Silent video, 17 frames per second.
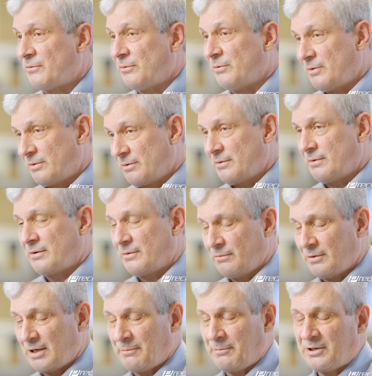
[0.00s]
through, the,
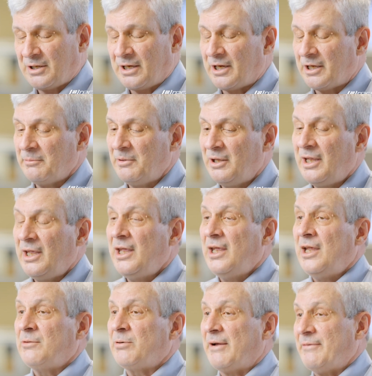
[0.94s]
through that time,
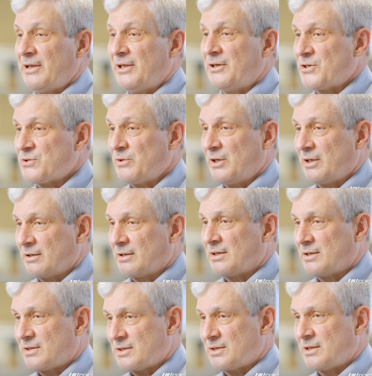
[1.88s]
private industry to,
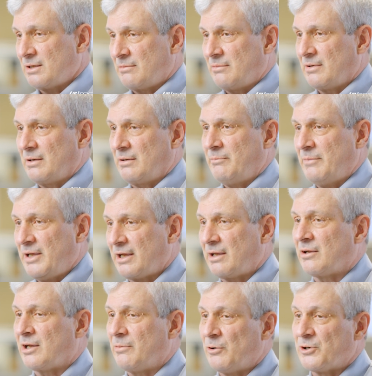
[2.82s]
to make
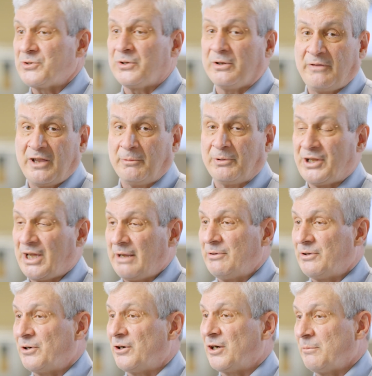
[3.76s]
commercially available
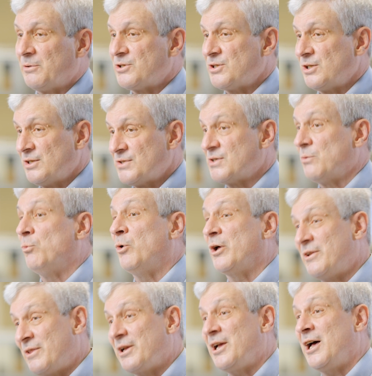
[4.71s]
diamond turning machines. And
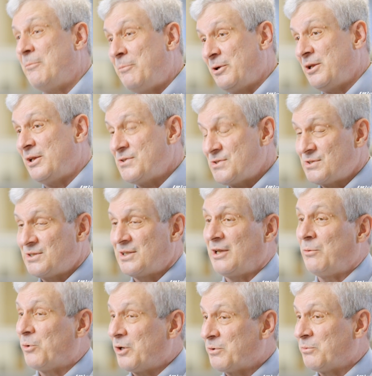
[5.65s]
one of the companies
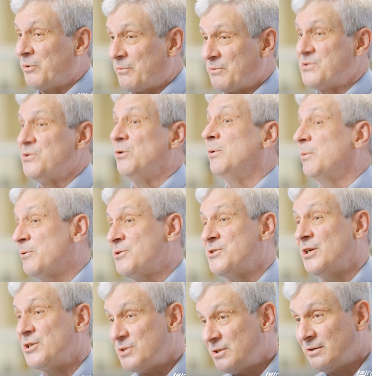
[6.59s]
they worked with was Pneumo
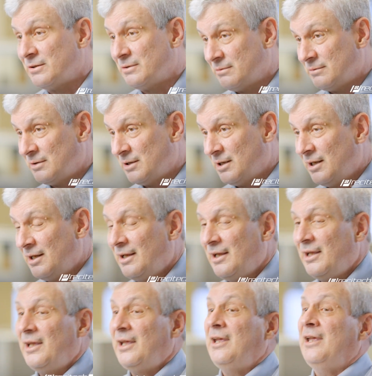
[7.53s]
Precision.
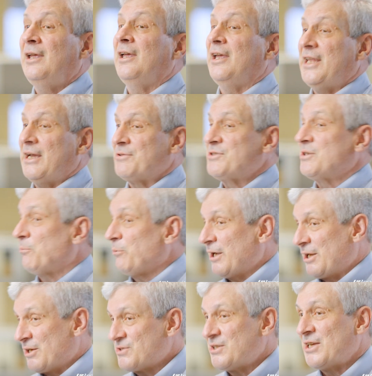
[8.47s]
And that was the
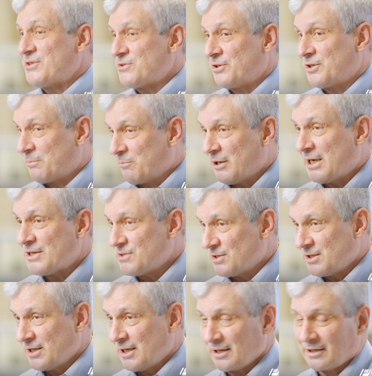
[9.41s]
predecessor to
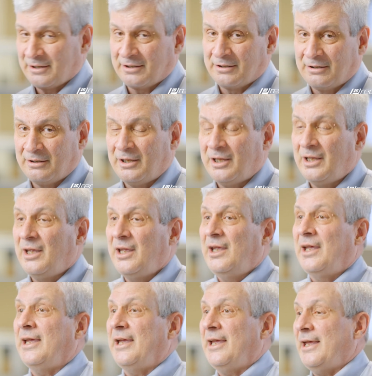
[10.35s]
Precitech.
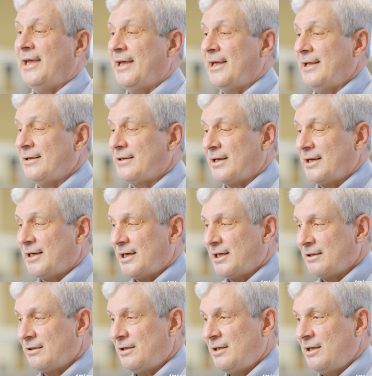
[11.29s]
And
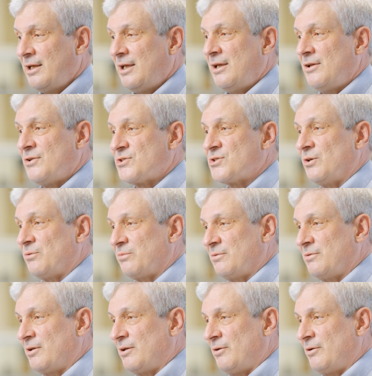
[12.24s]
uh, so